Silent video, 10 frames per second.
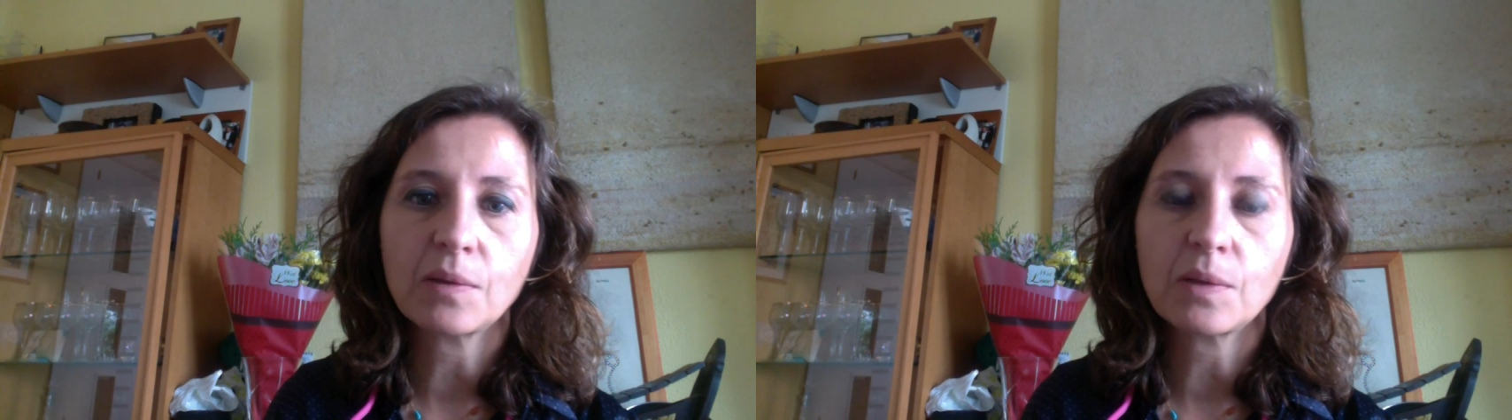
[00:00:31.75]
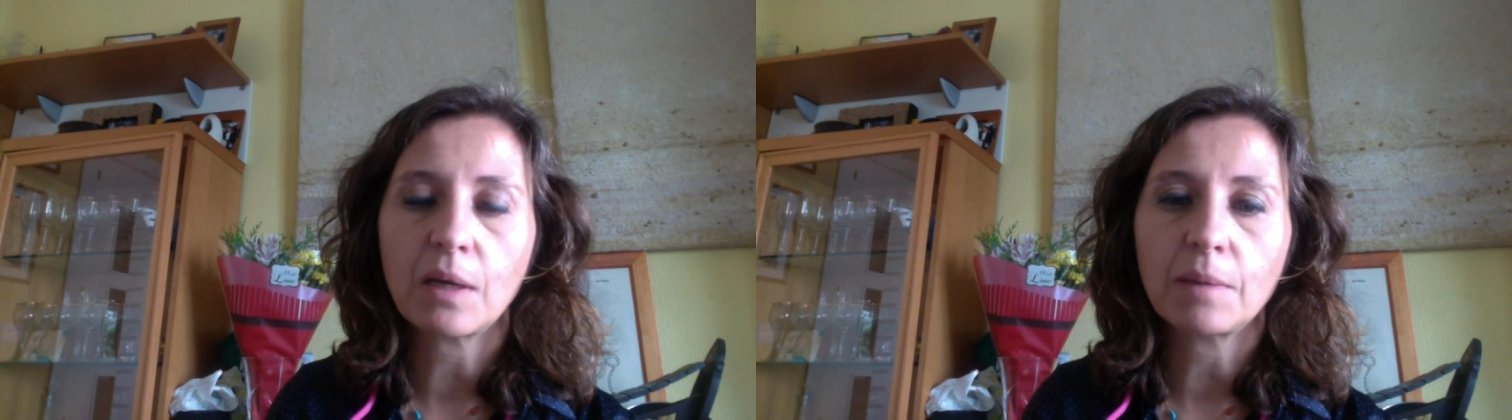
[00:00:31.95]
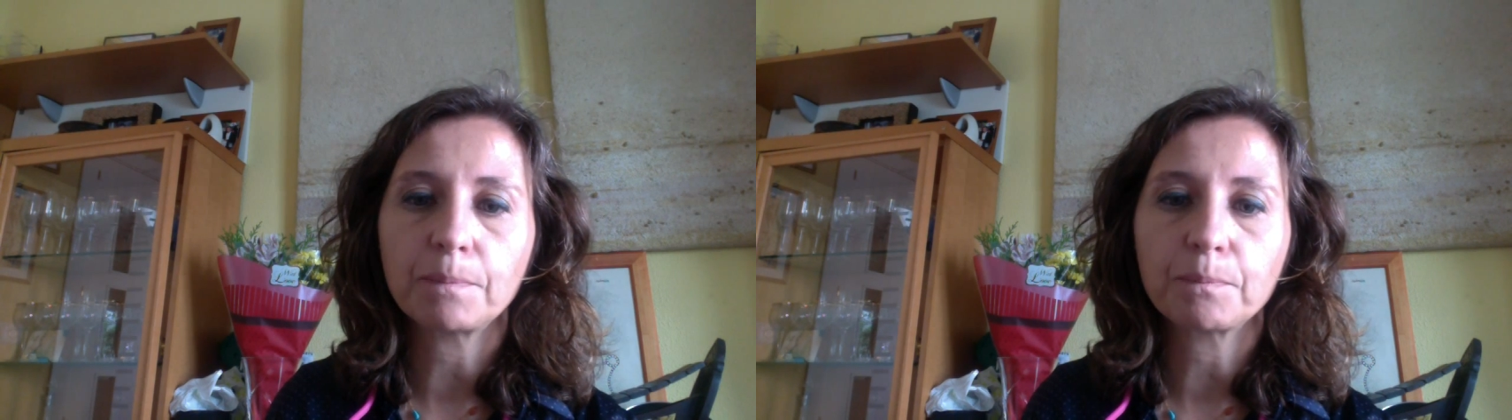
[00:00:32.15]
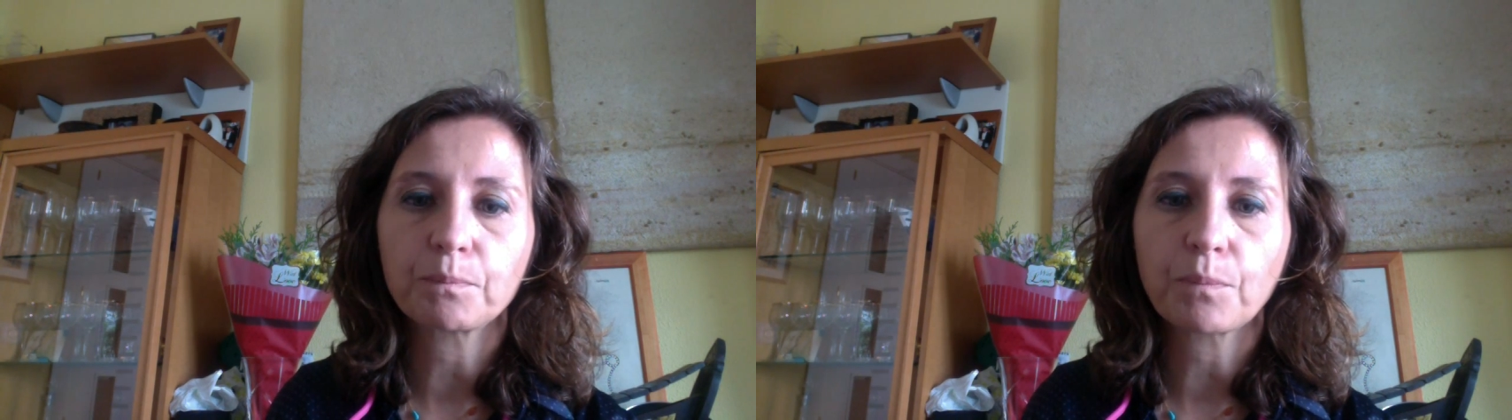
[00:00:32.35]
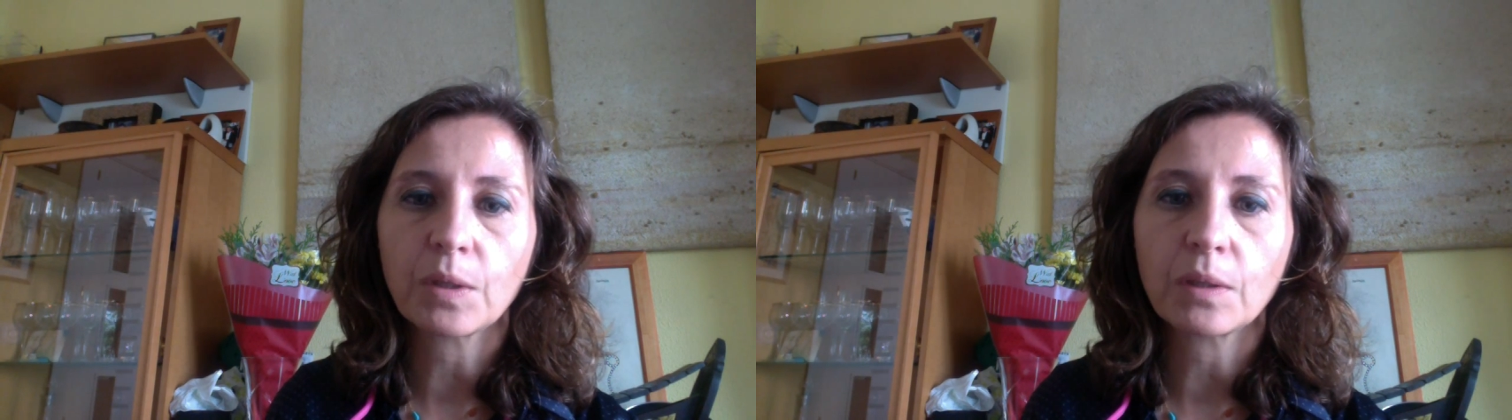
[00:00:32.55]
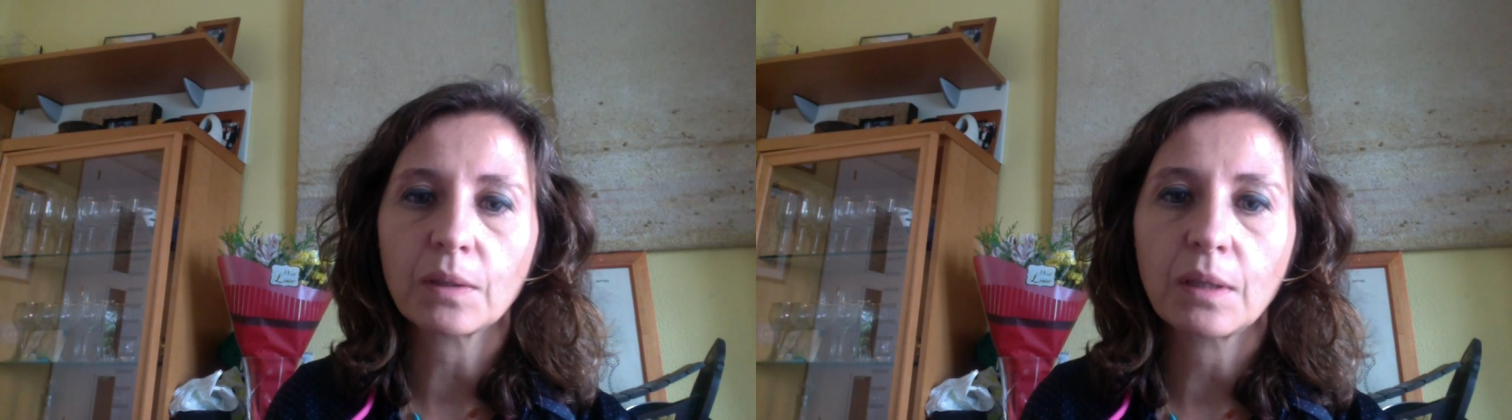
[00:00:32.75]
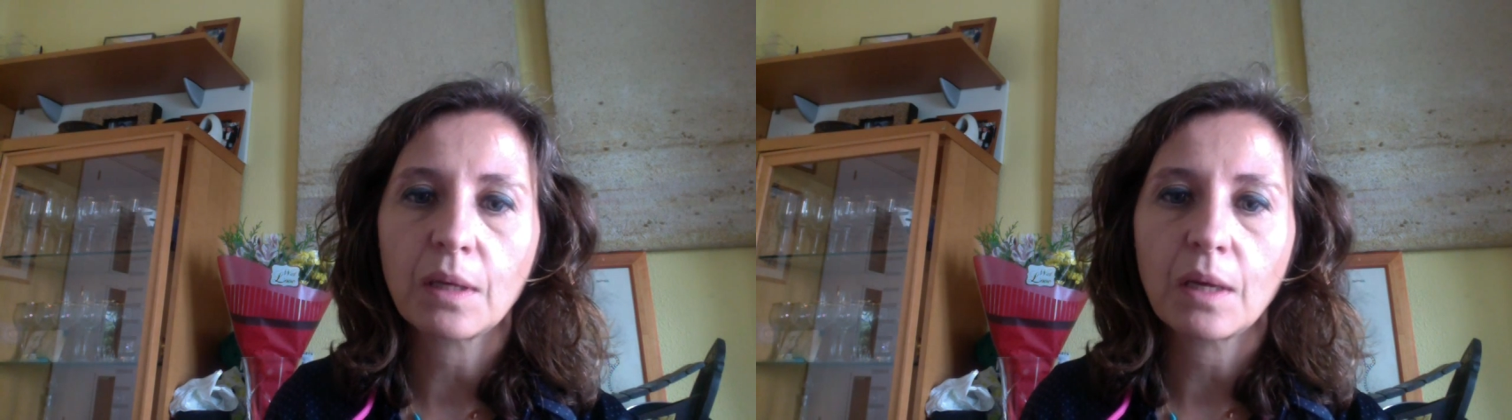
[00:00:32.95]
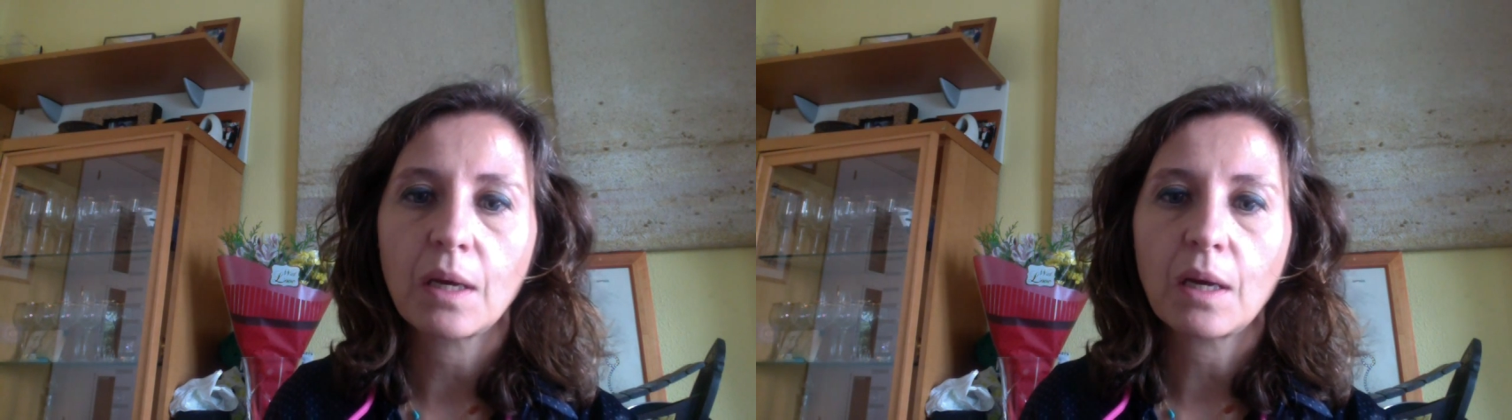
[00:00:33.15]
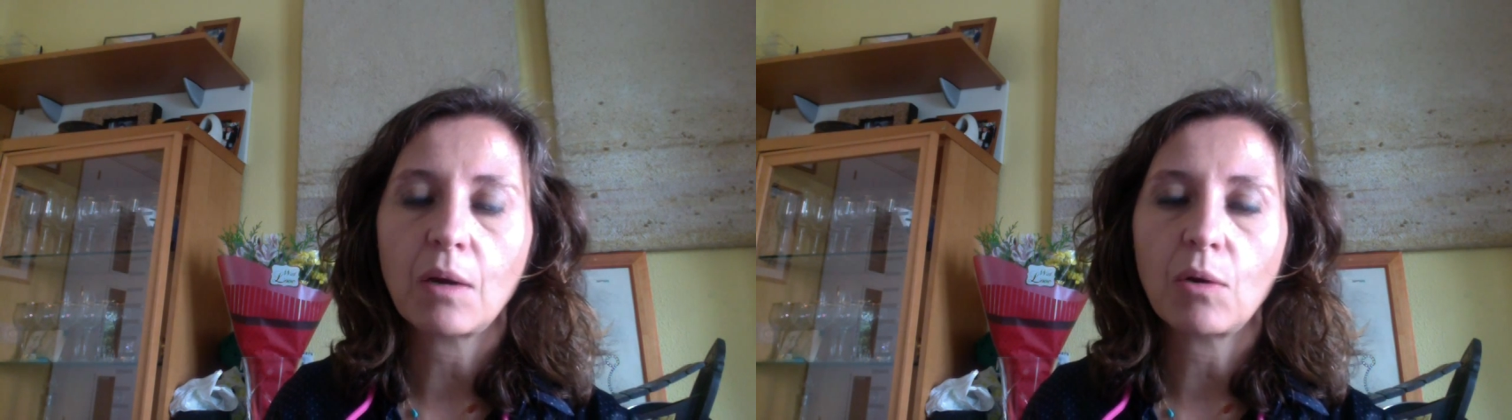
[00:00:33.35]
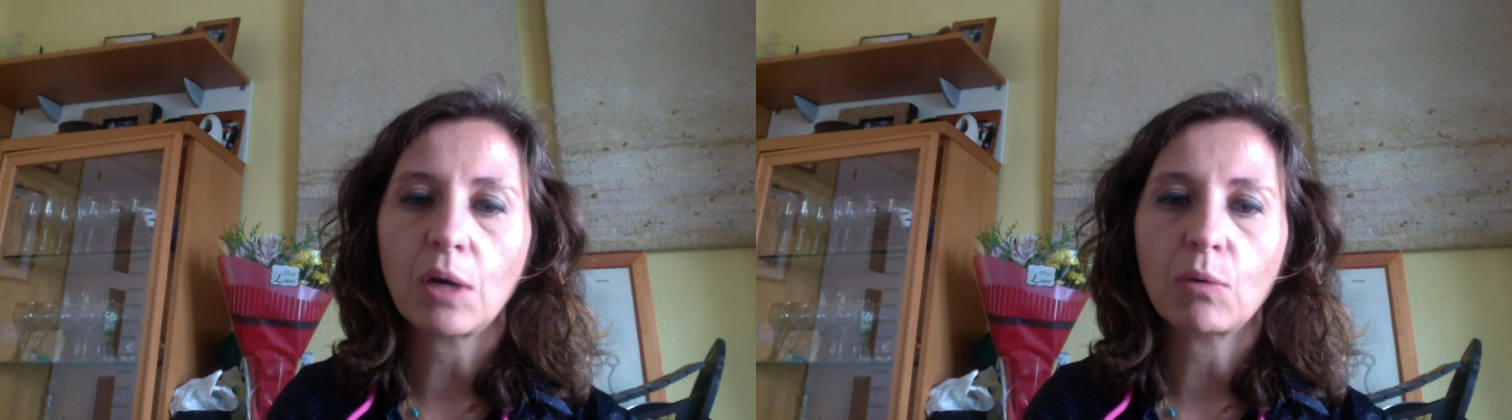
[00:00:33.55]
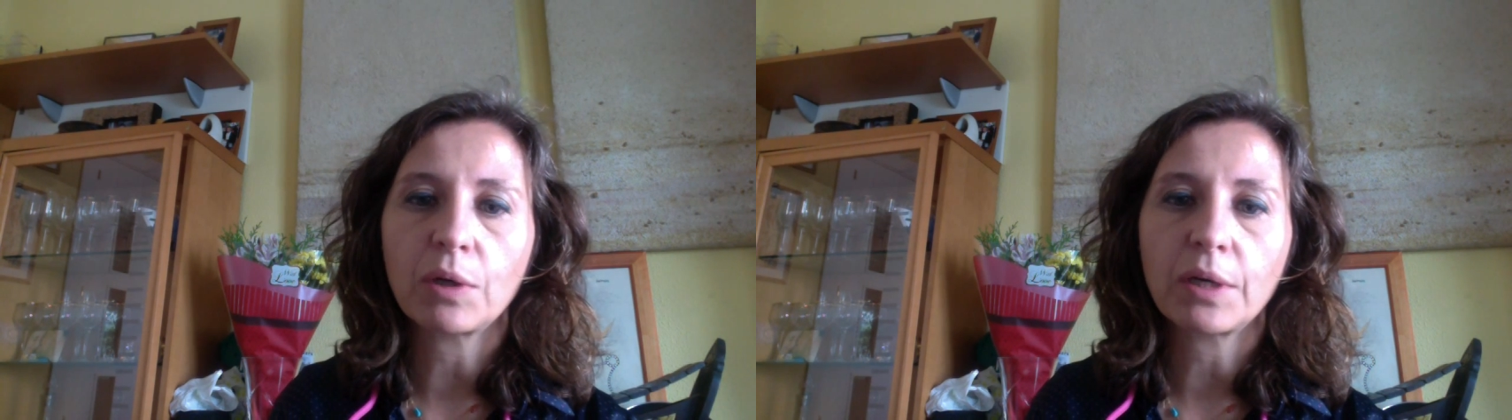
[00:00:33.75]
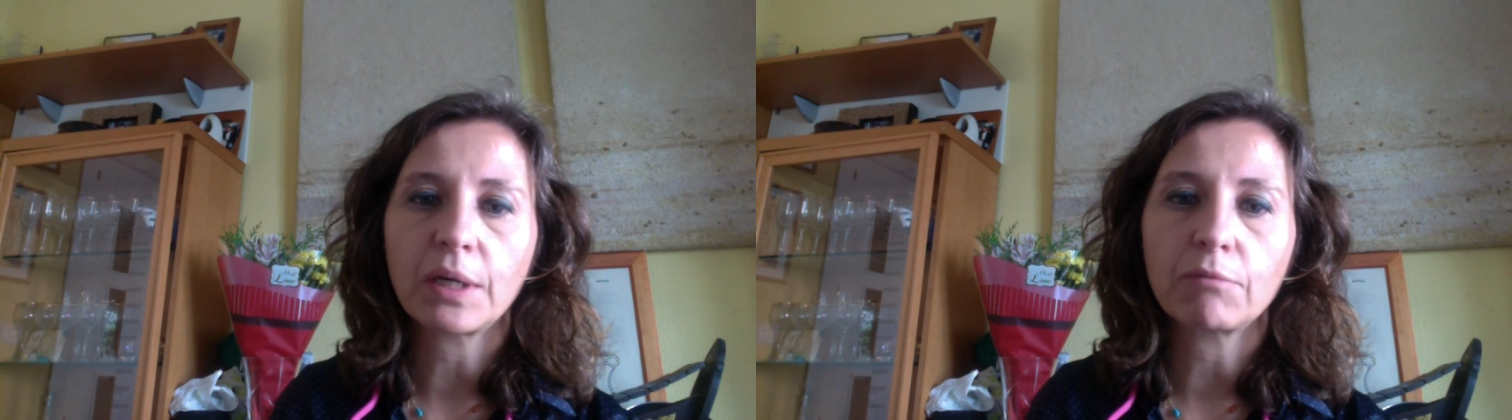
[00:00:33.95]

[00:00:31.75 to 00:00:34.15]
all our